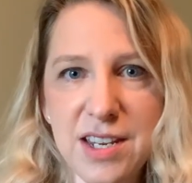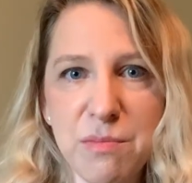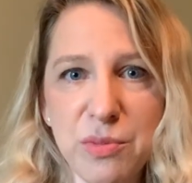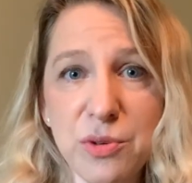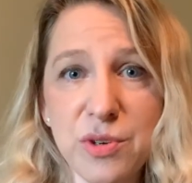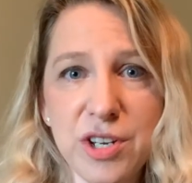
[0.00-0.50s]

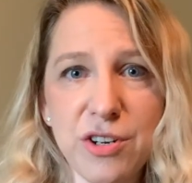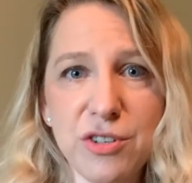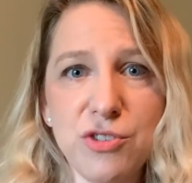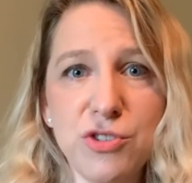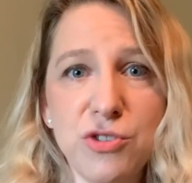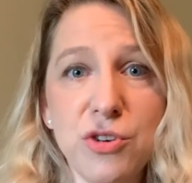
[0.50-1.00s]
employers
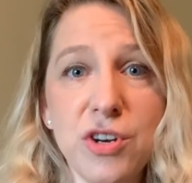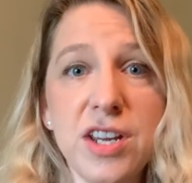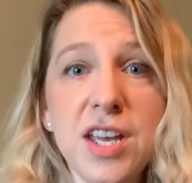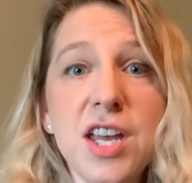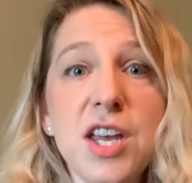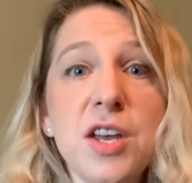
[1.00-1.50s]
should
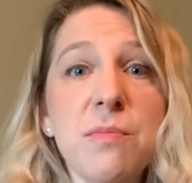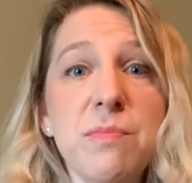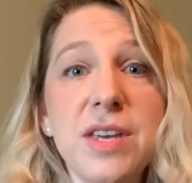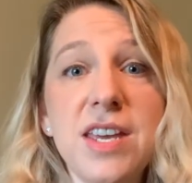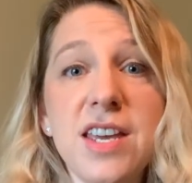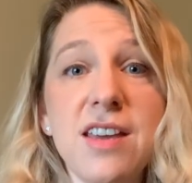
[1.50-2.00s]

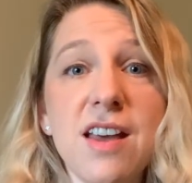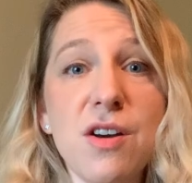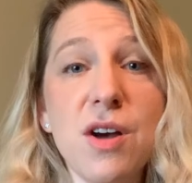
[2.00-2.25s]
be